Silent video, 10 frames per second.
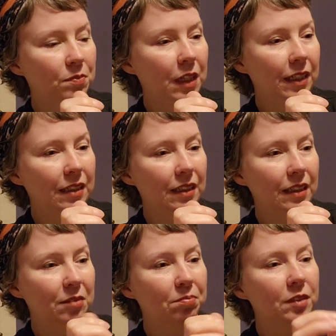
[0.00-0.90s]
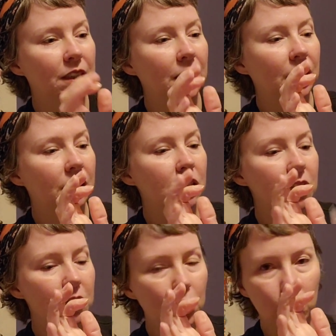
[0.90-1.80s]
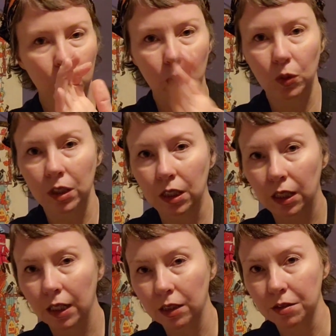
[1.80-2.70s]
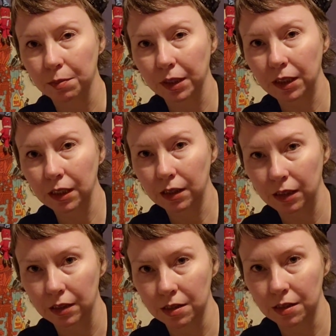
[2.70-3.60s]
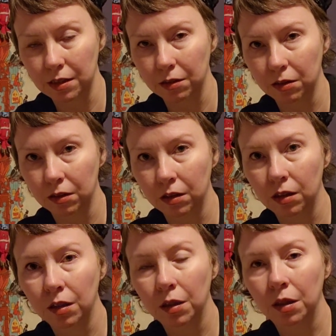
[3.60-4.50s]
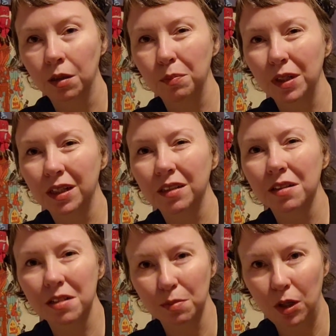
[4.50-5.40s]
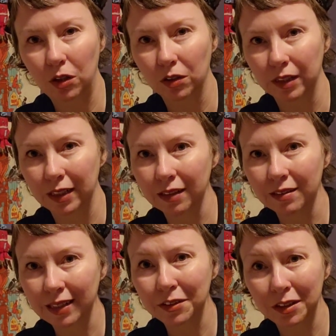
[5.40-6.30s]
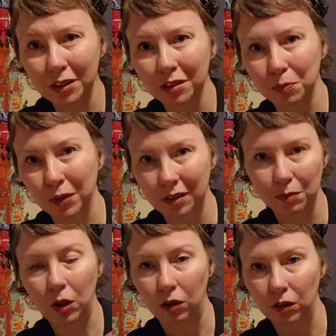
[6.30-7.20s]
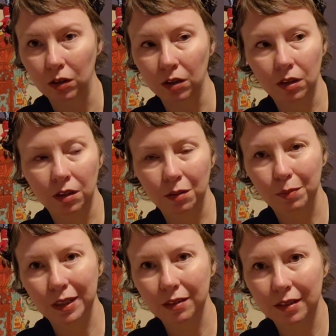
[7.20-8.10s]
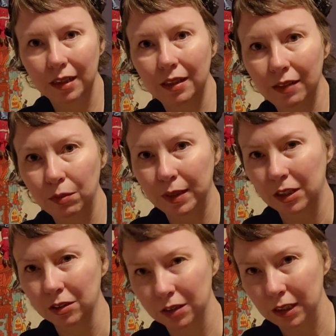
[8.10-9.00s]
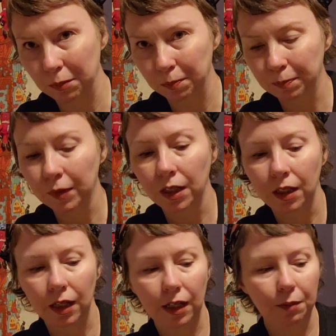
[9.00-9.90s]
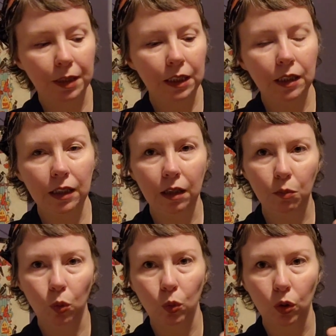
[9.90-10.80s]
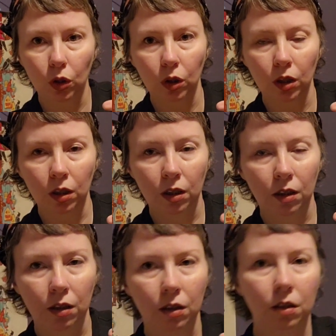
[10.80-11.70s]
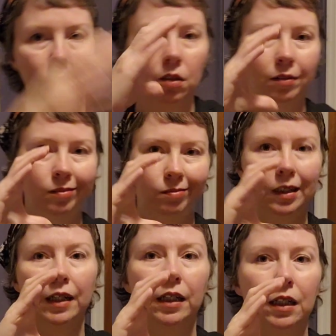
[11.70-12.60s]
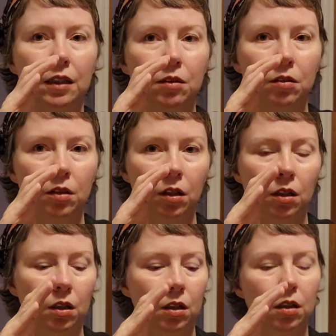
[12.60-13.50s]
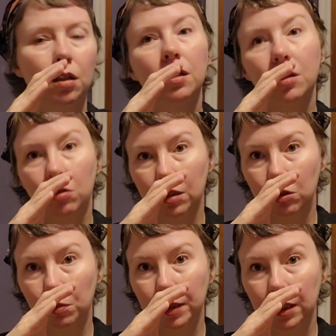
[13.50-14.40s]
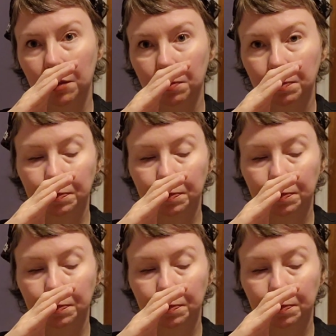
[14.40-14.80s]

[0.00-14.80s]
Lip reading: that kind of thing. So I thought something like this, but smaller. Now this actually looks pretty small, but it's like 11 by 13. And I'm thinking more like little bitty,